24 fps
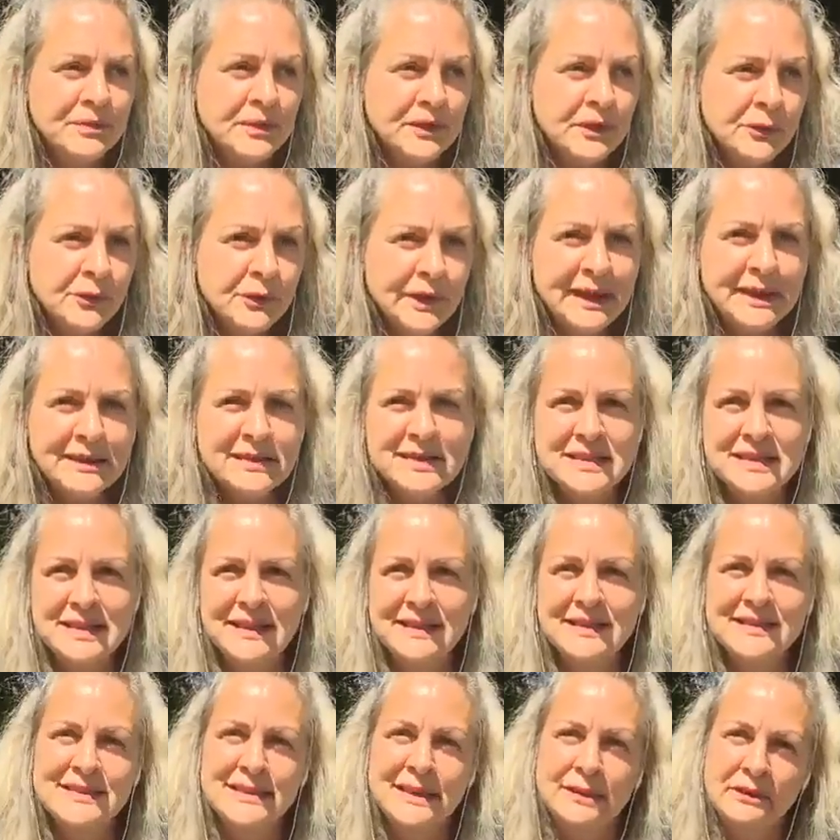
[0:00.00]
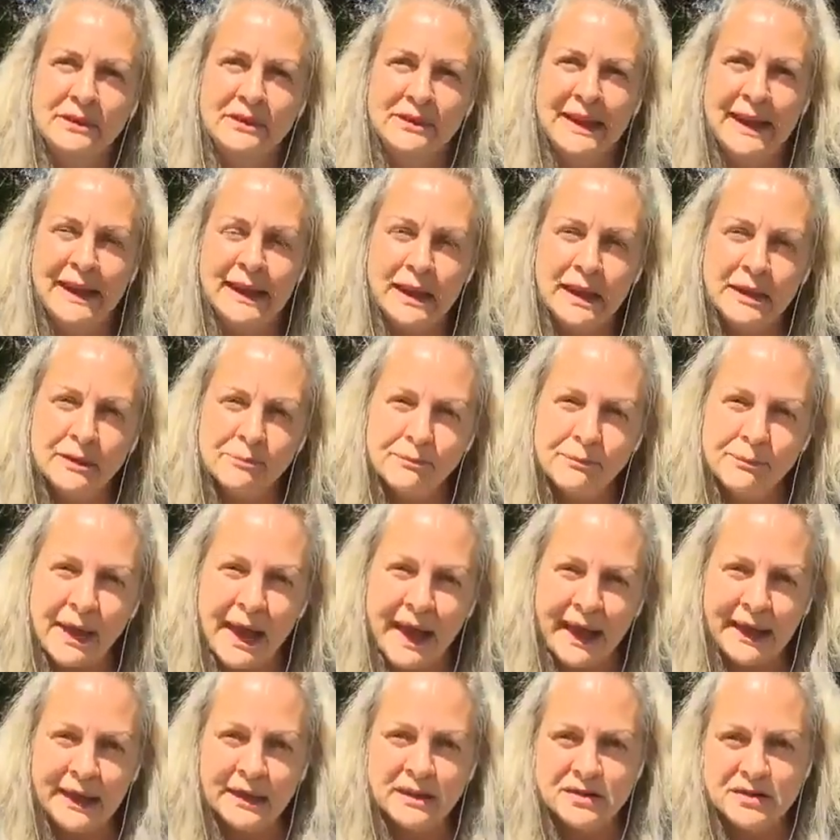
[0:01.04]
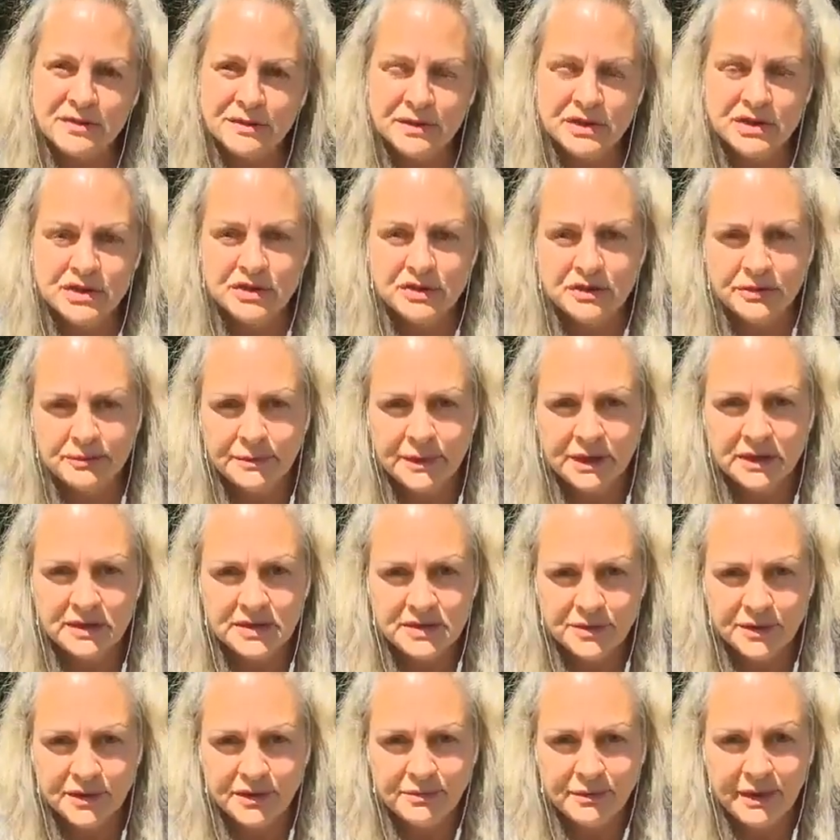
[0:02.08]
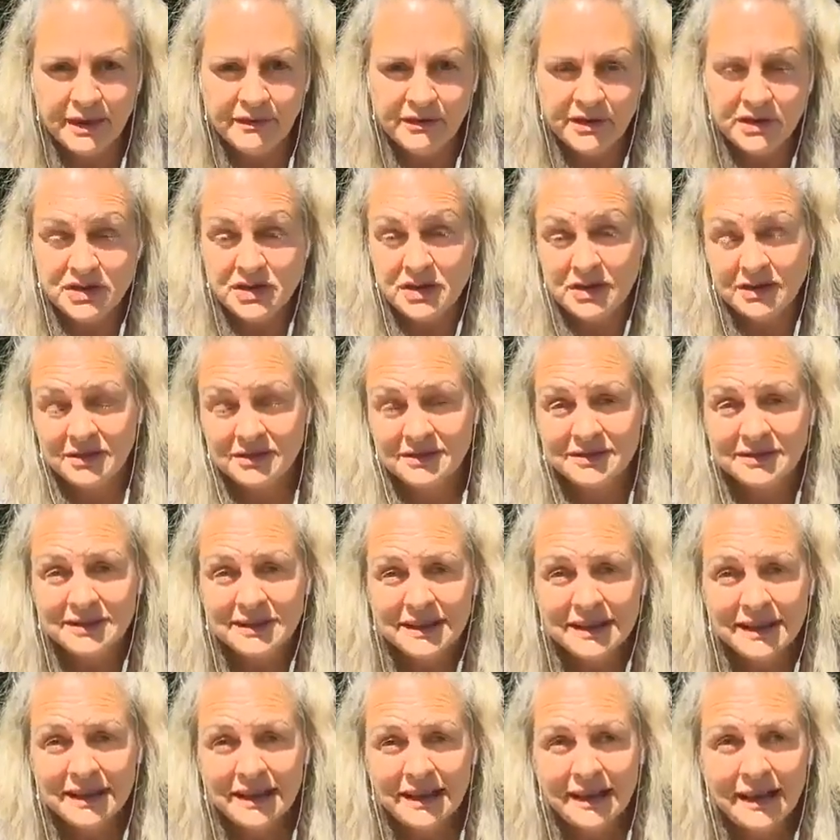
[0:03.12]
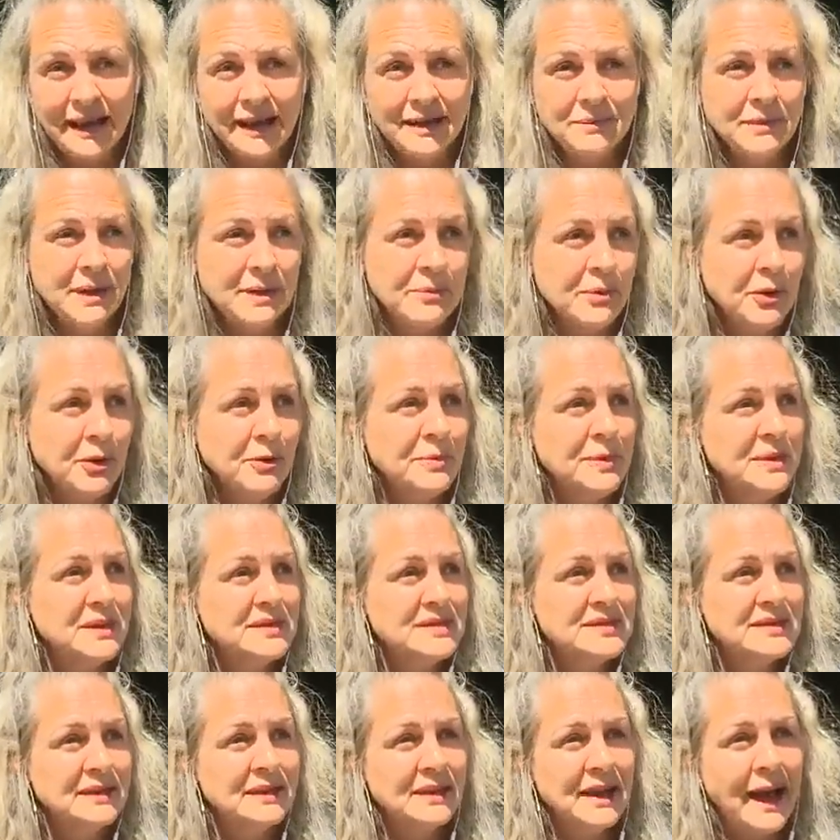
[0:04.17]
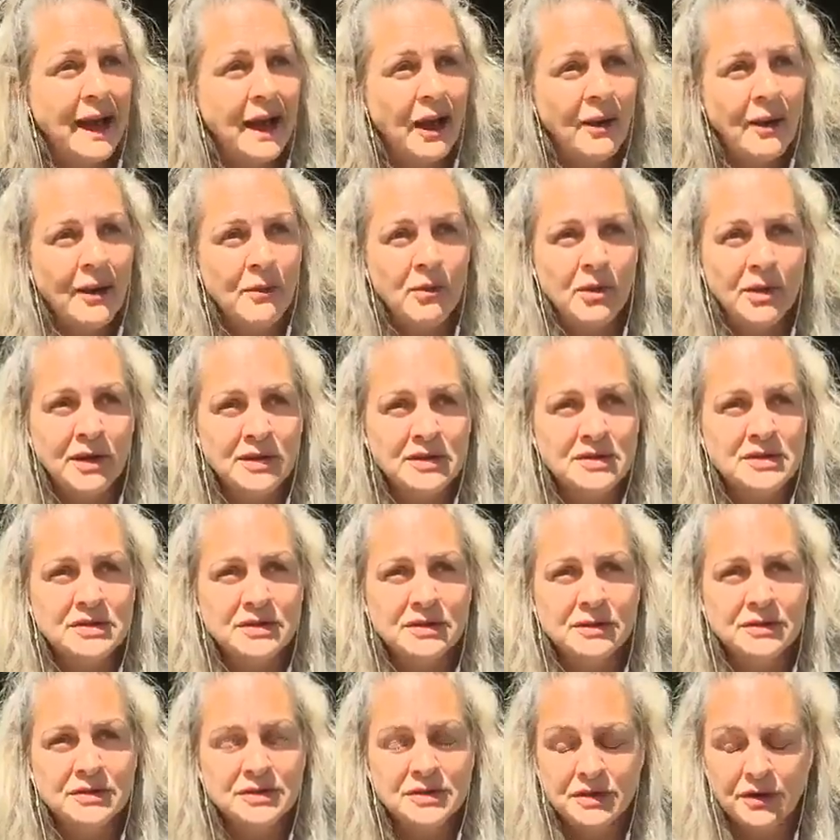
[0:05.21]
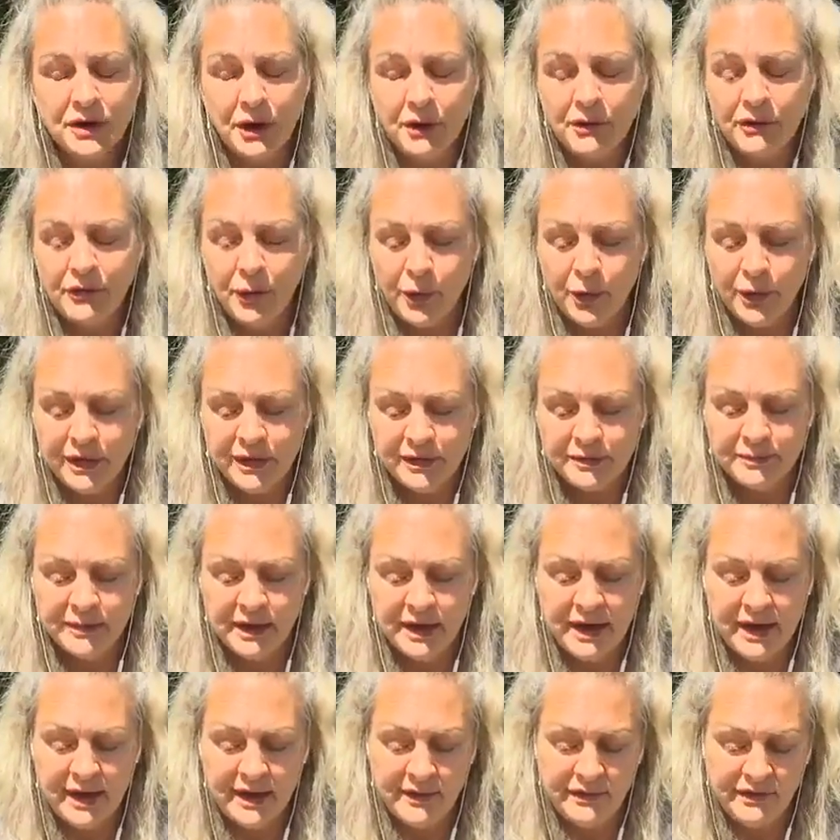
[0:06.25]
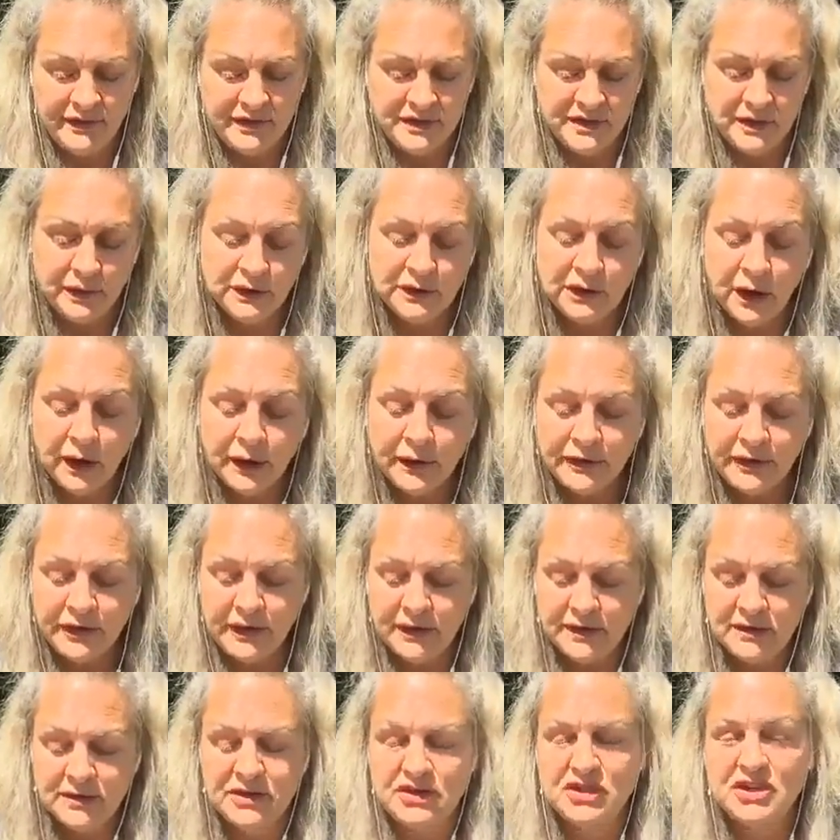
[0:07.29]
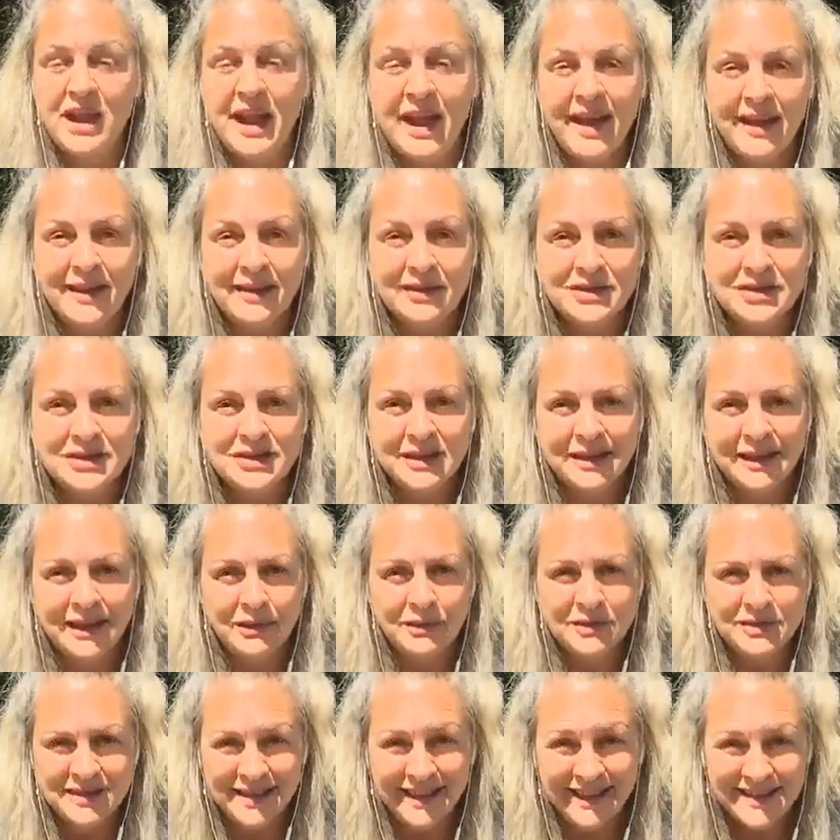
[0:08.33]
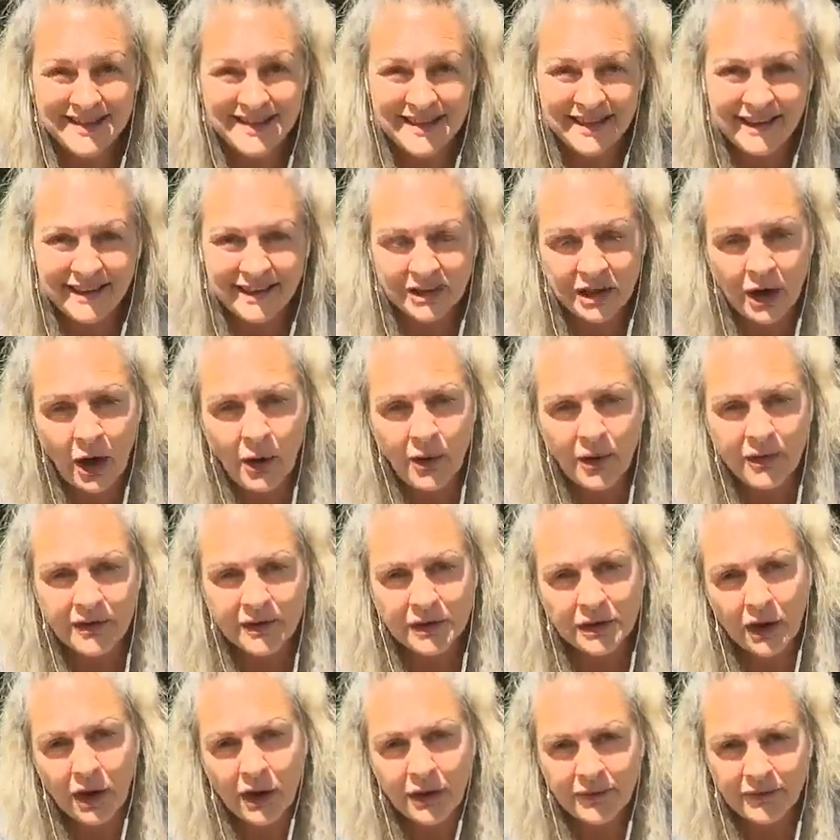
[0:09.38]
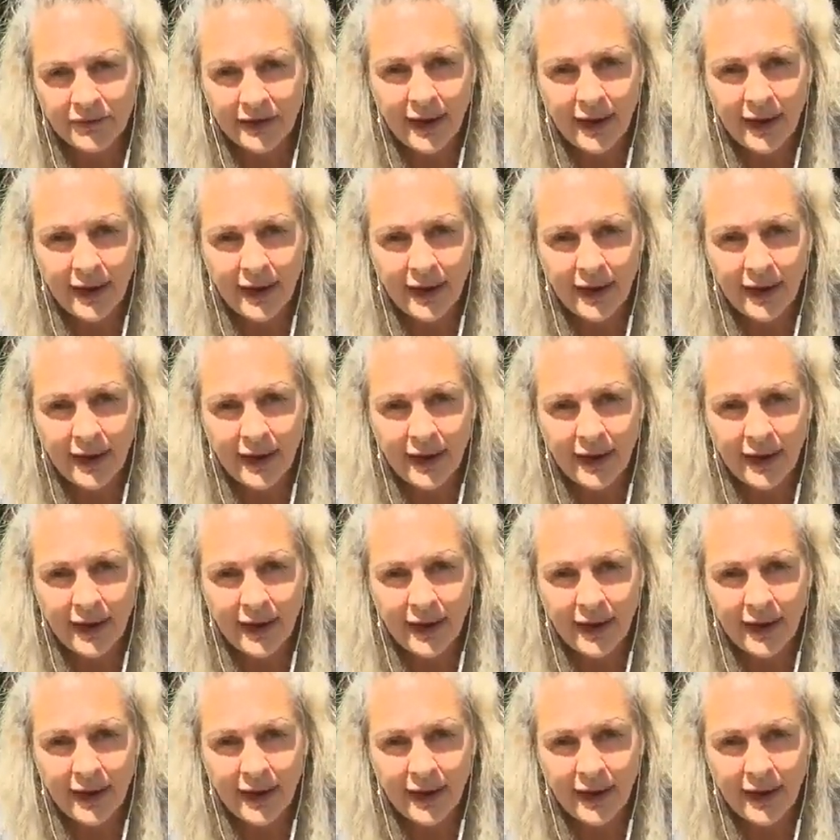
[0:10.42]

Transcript: reassess and get back into attunement with my vision and my purpose and how I wanted to go forward in my life. So a lot of things changed, and I also had to let go of a lot